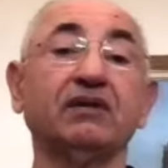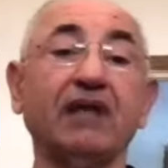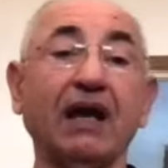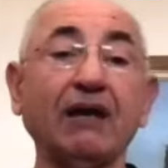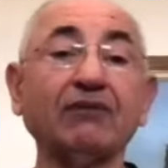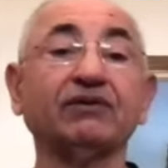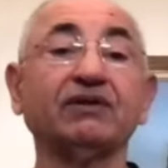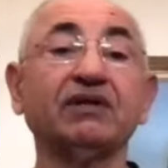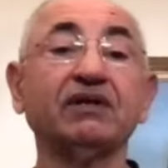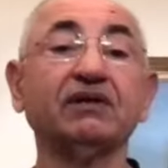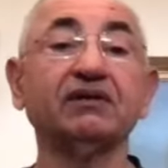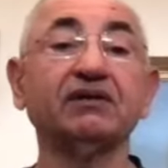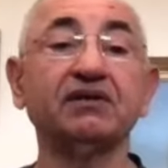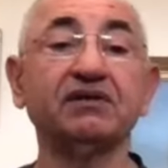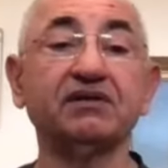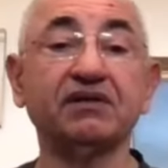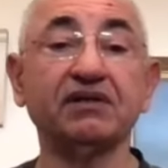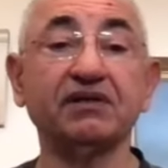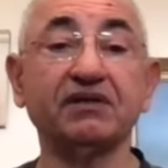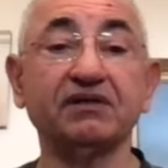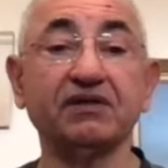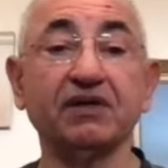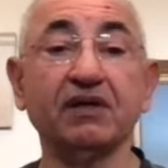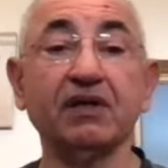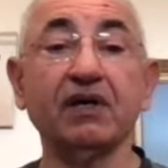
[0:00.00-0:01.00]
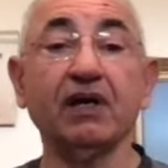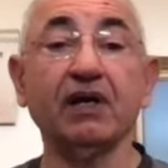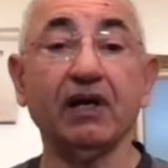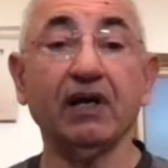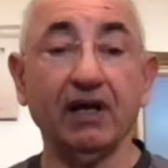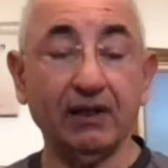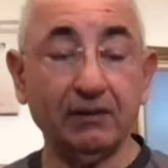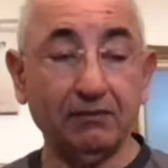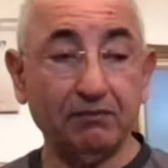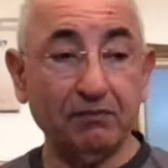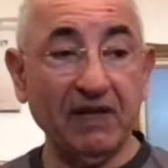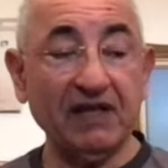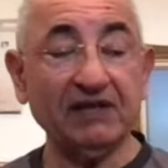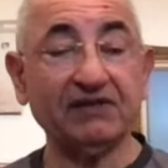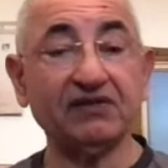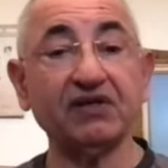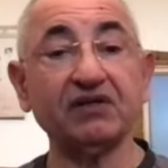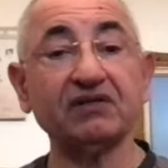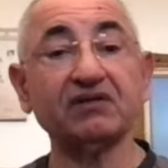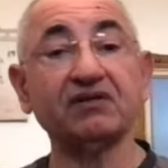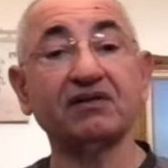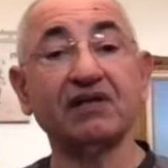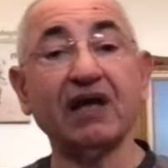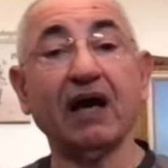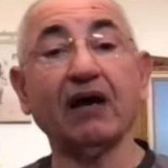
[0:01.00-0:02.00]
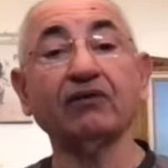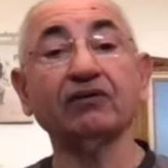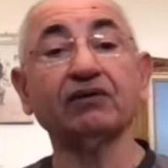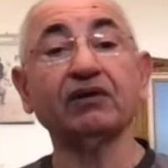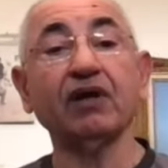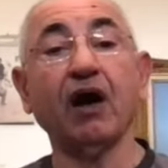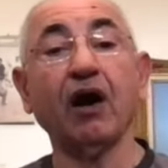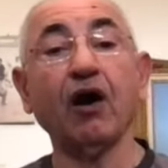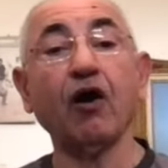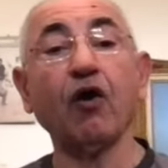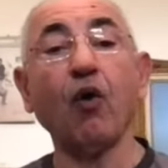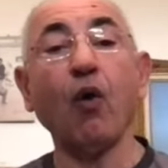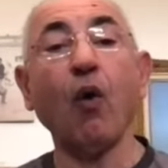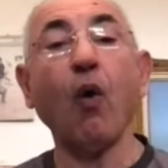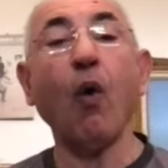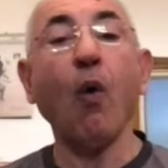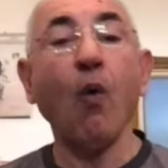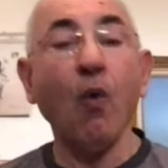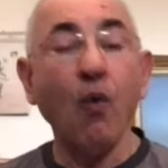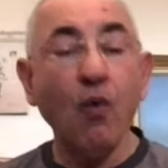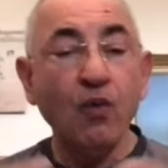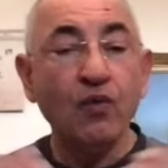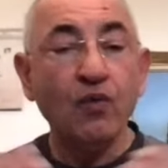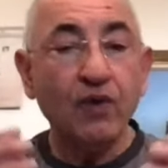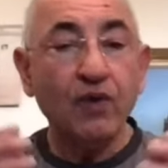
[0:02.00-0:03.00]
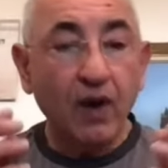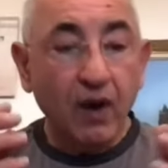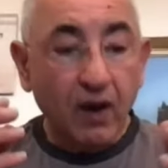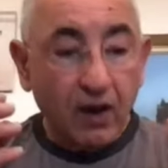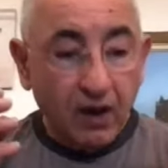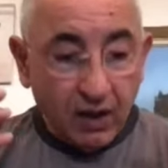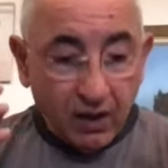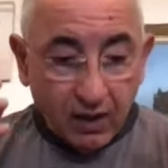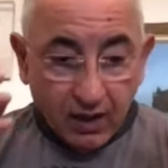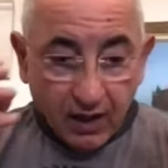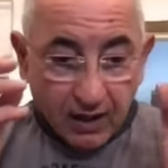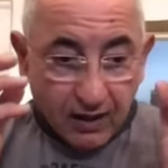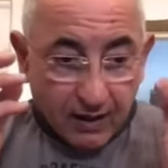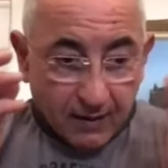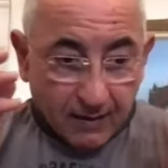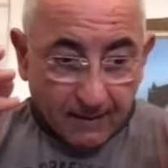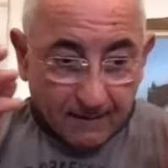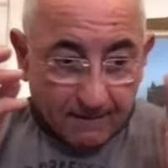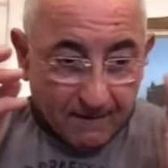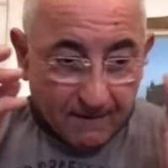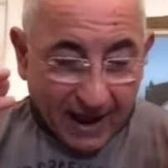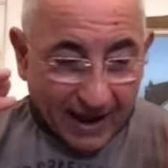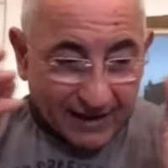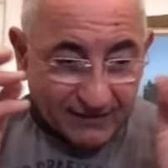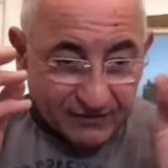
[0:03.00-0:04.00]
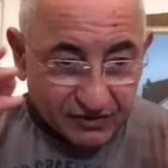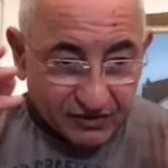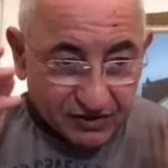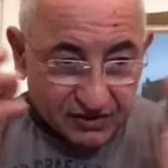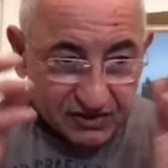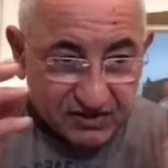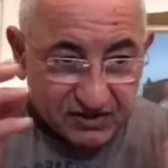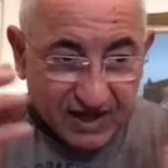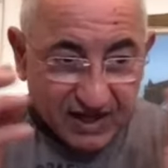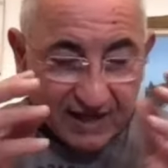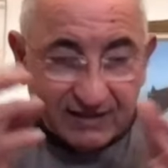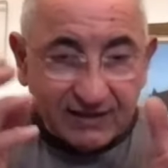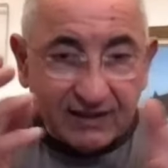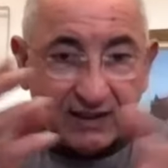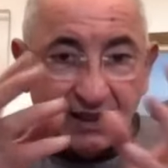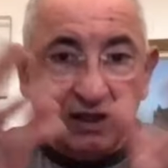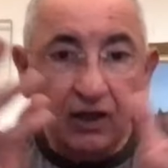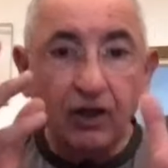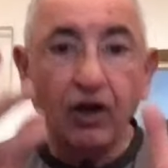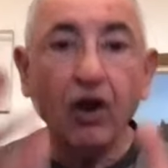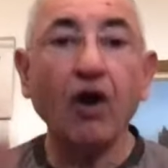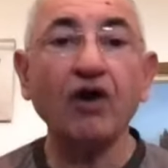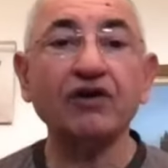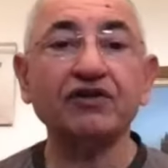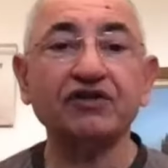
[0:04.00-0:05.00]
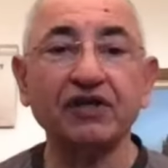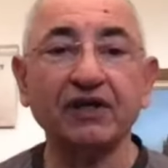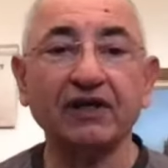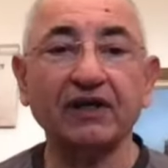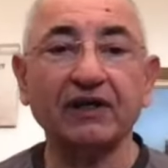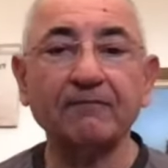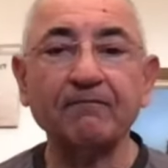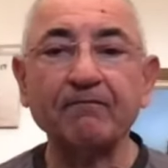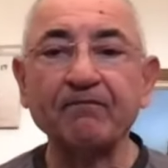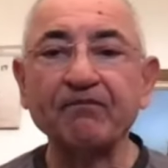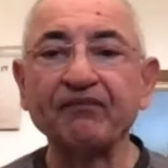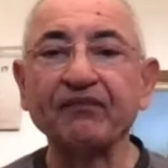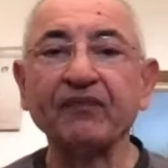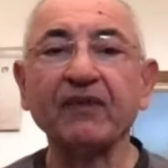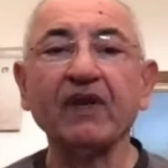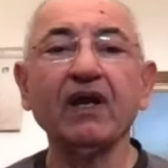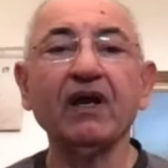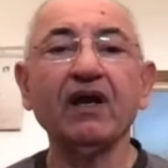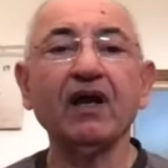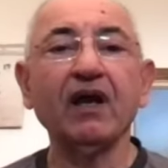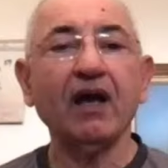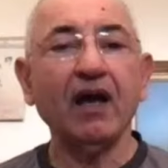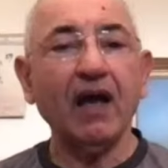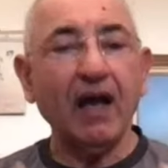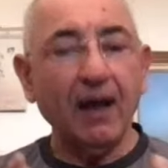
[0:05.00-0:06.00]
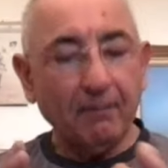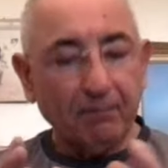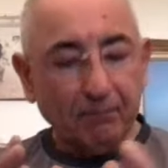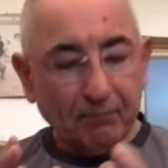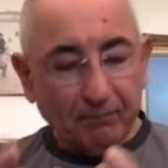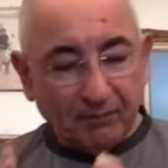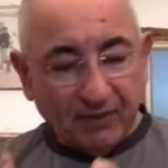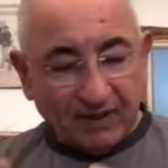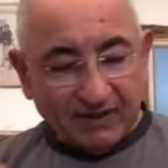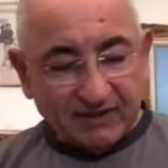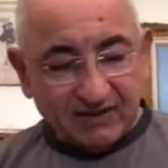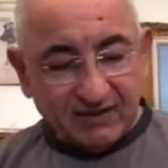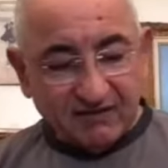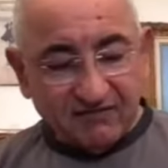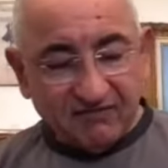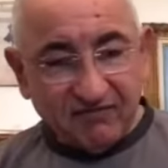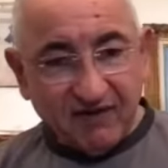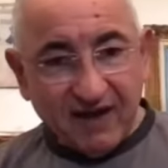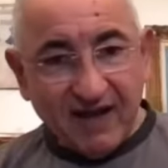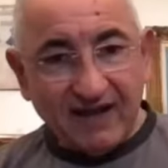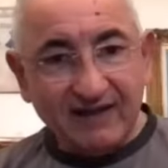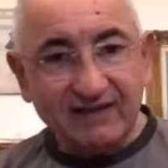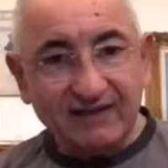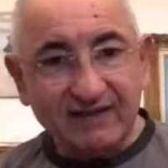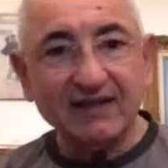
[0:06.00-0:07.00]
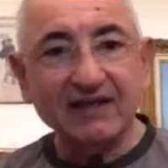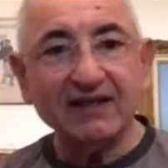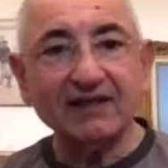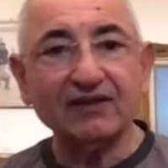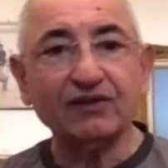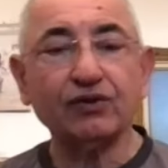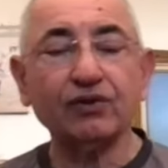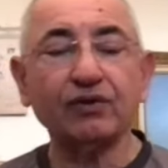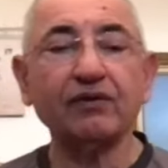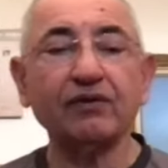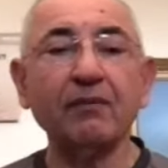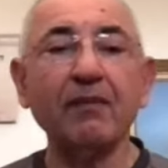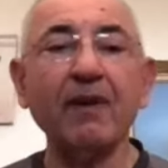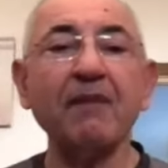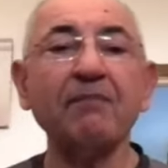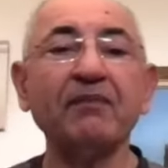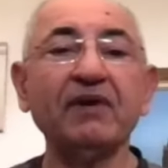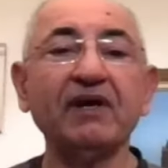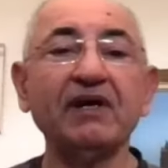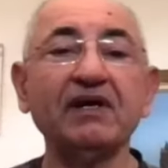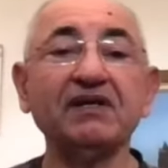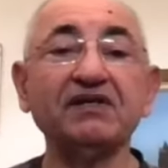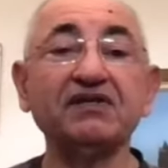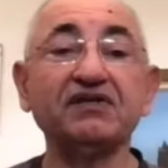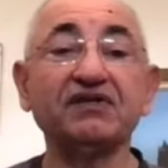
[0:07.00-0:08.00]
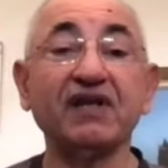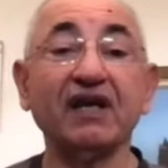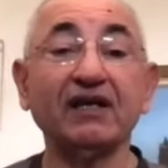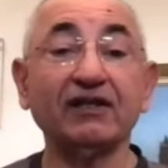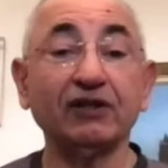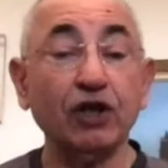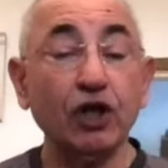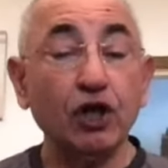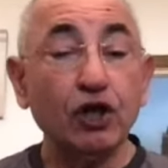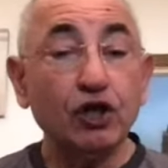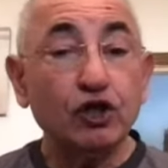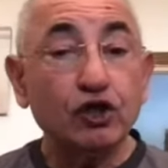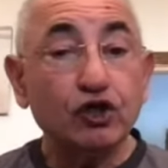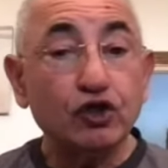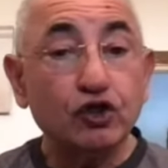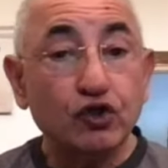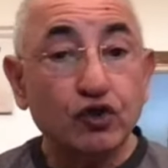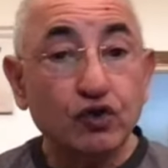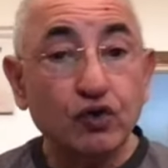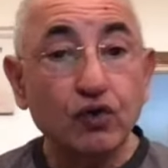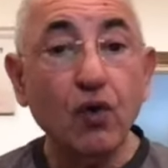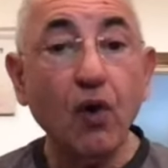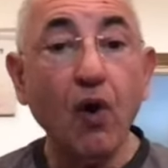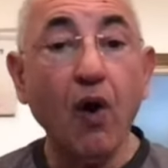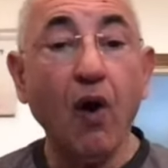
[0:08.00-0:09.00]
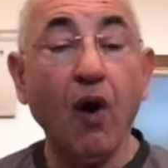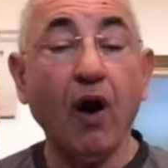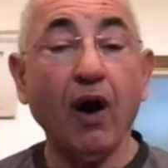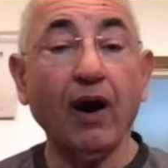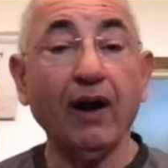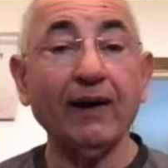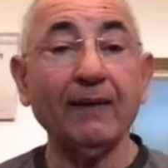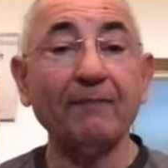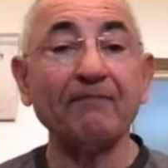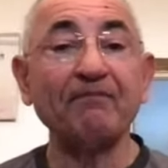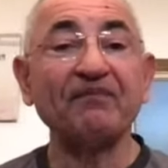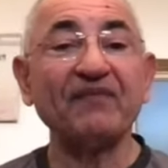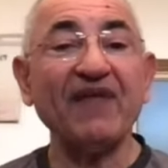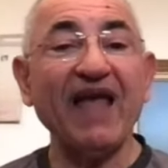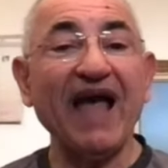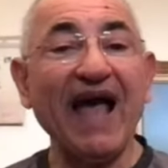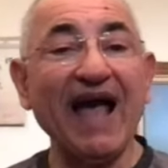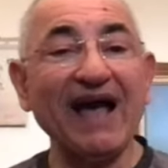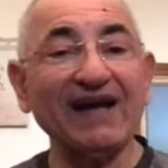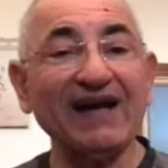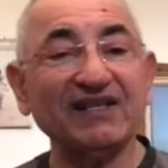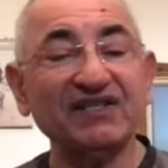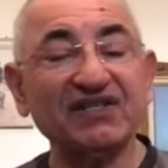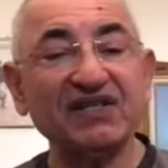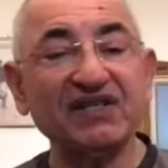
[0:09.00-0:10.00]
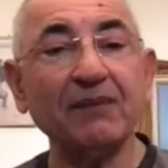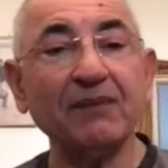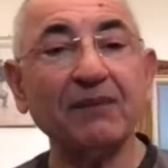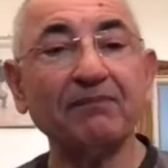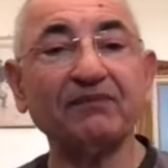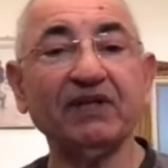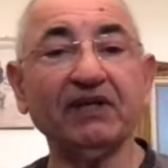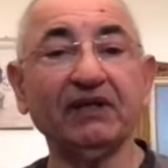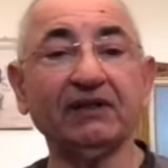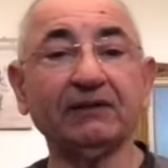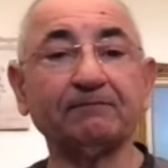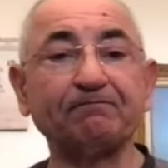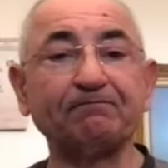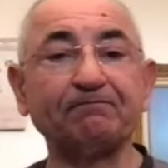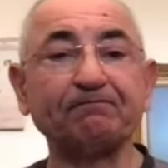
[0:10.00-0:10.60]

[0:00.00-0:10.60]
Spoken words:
doubting disease. It makes us doubt our own understanding and logic. But the fact to remember is that you are accepting